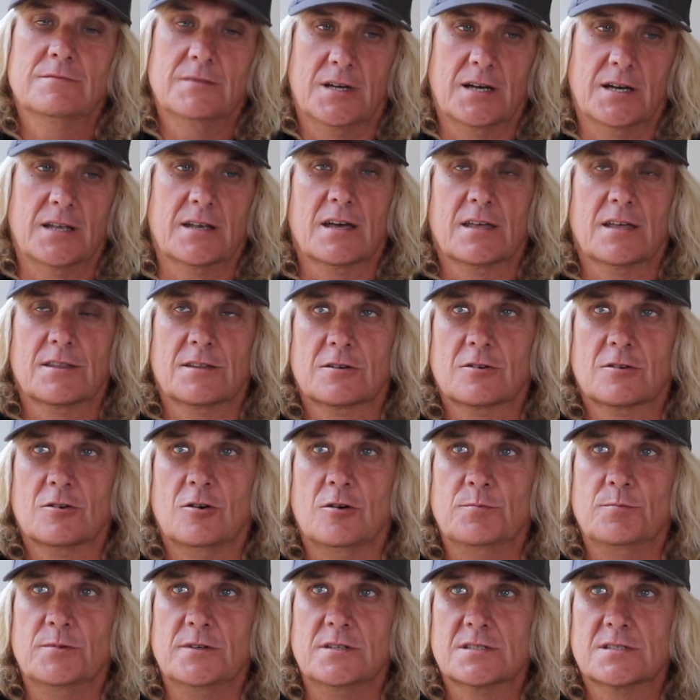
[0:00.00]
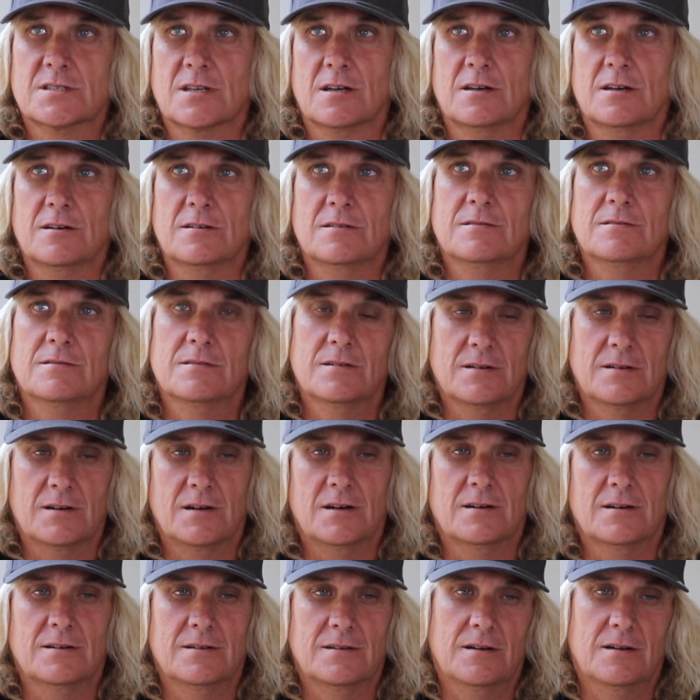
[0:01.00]
another copy. So
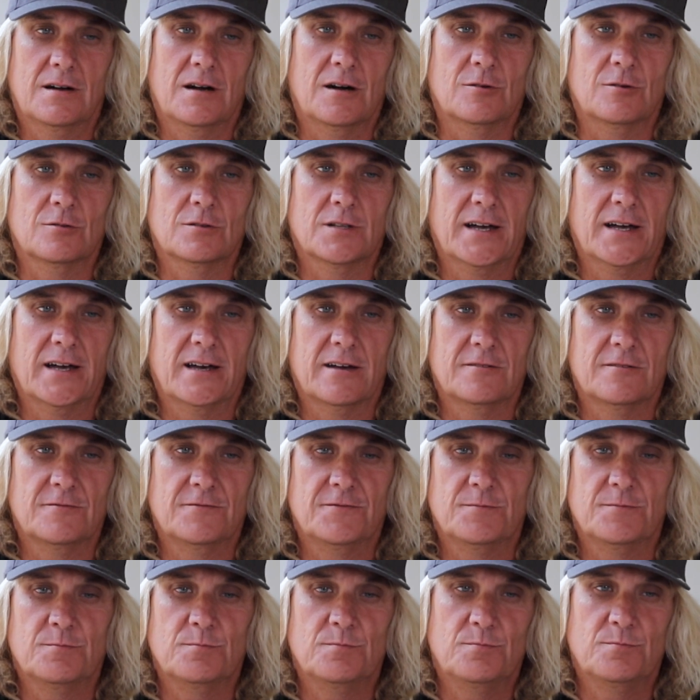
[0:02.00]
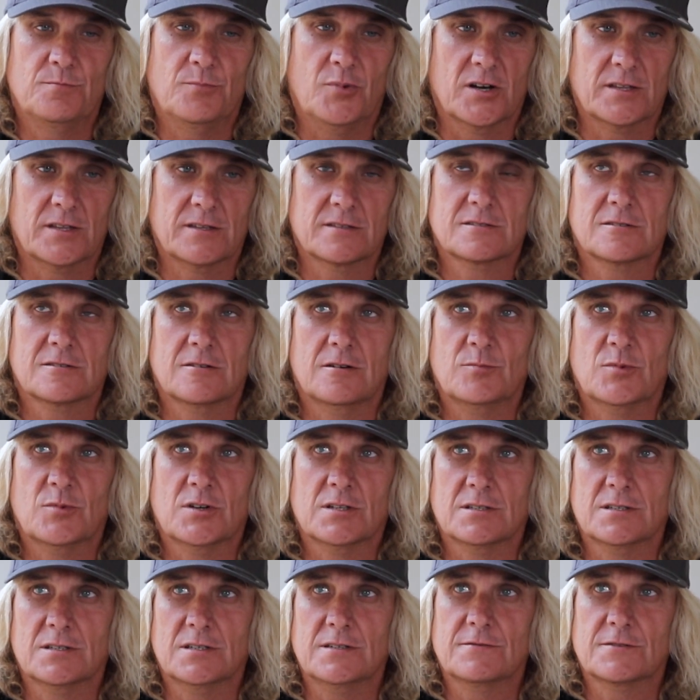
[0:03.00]
I'll have, by the time I
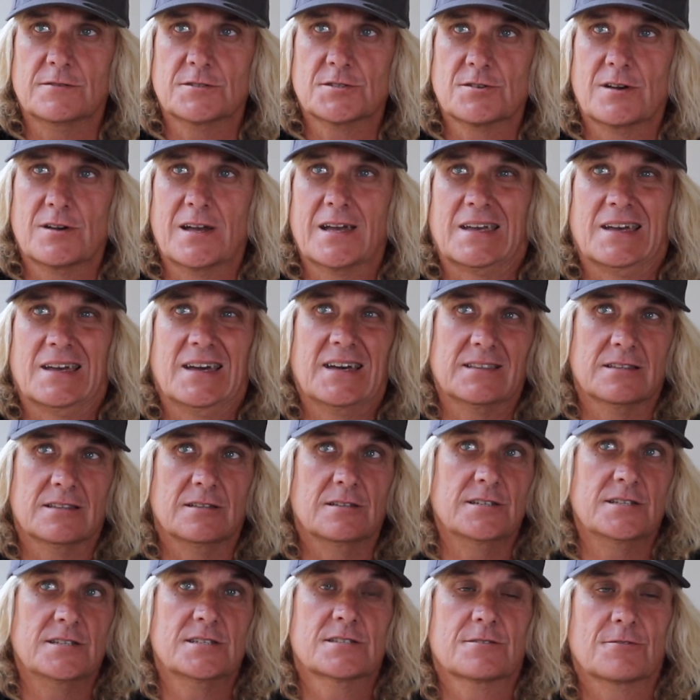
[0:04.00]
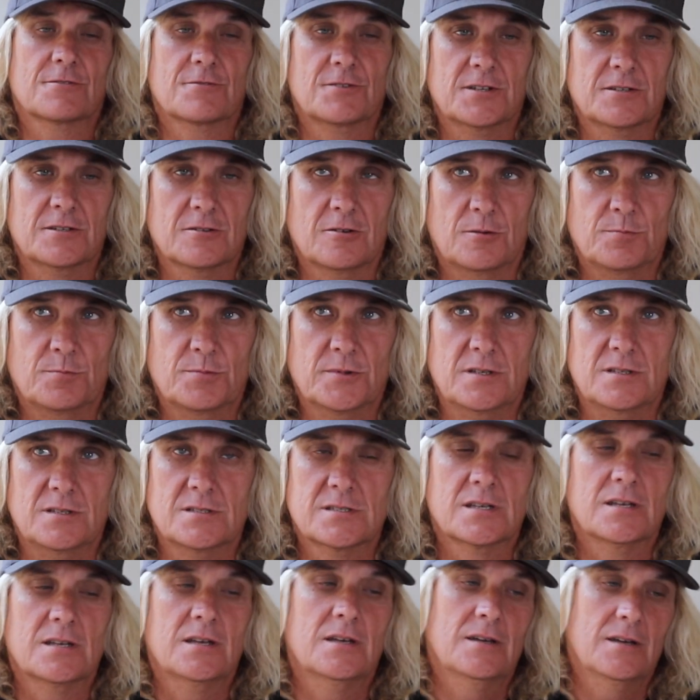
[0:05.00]
leave the track, at least 3 copies,
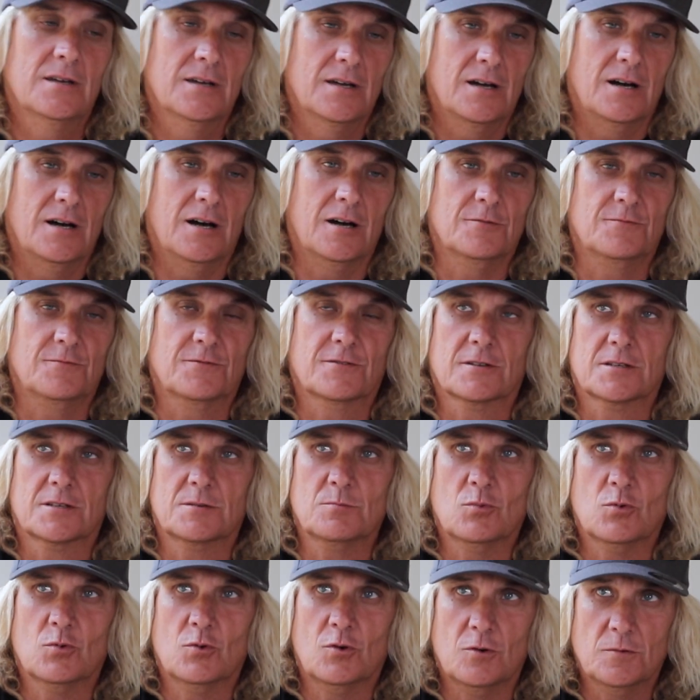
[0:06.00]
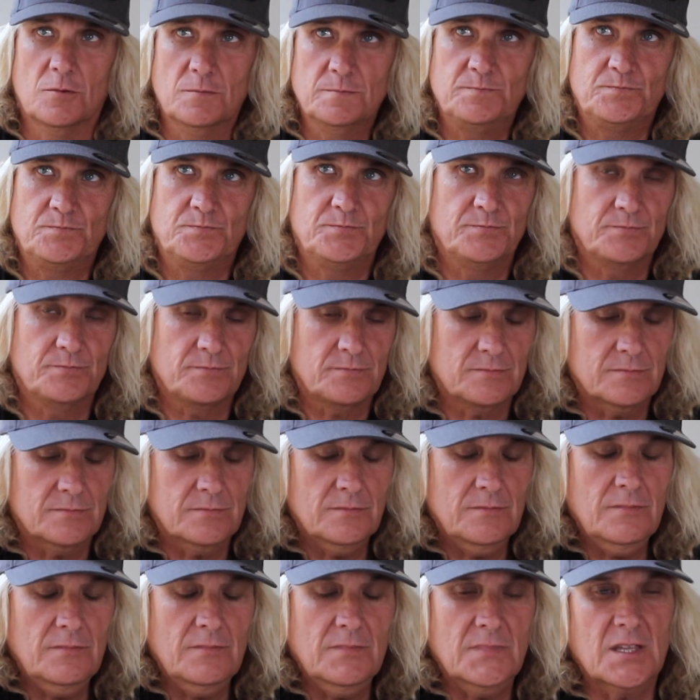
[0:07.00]
hopefully more.
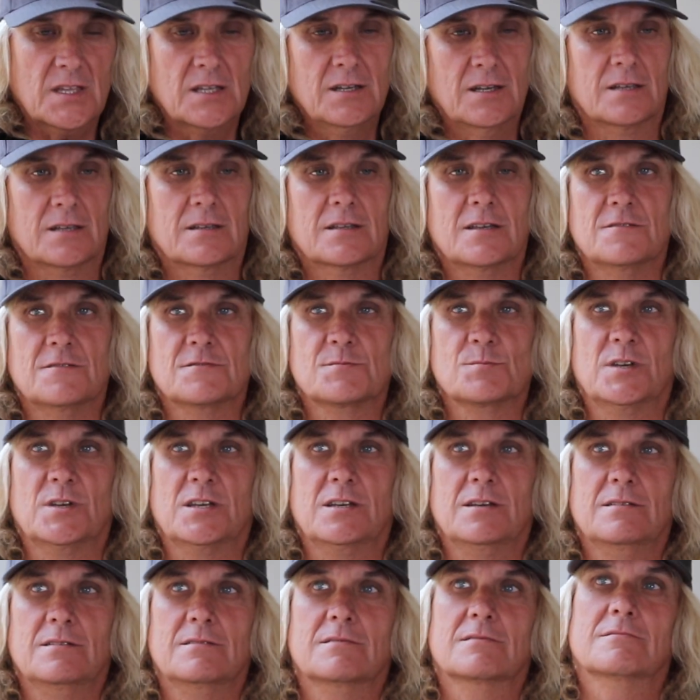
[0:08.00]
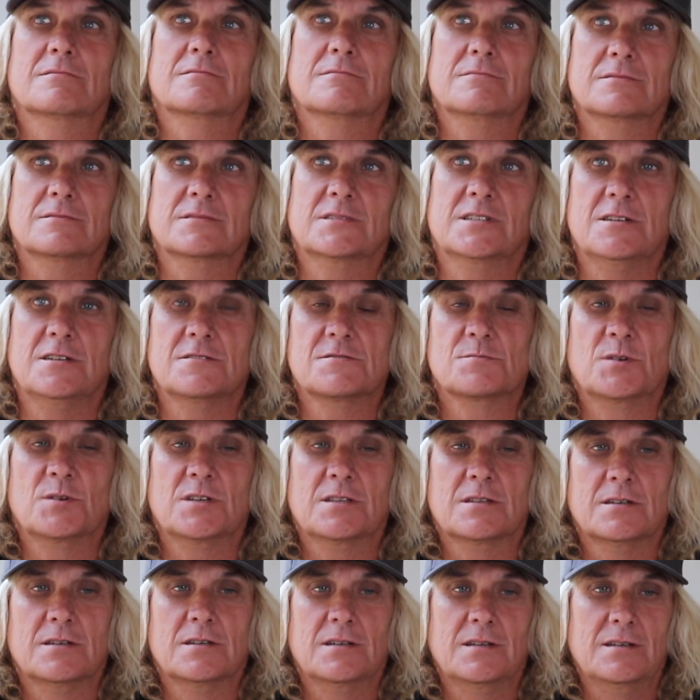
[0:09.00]
It gives me
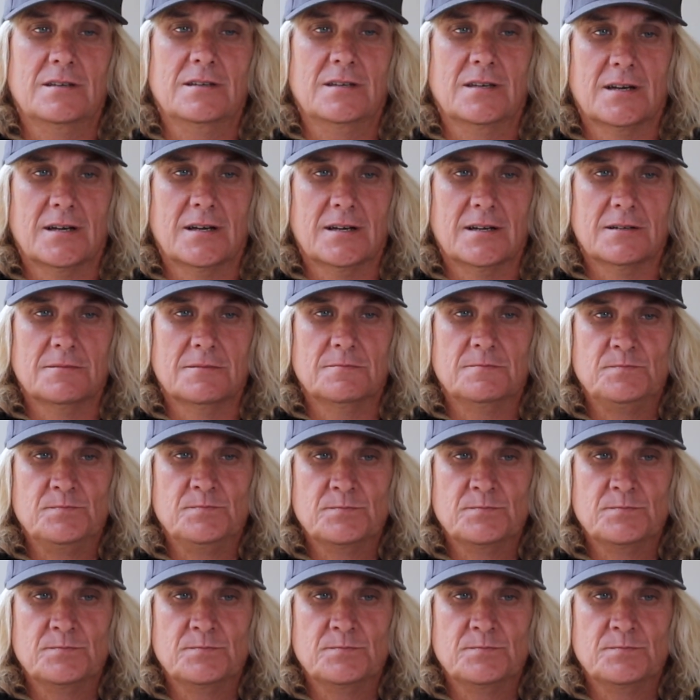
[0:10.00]
the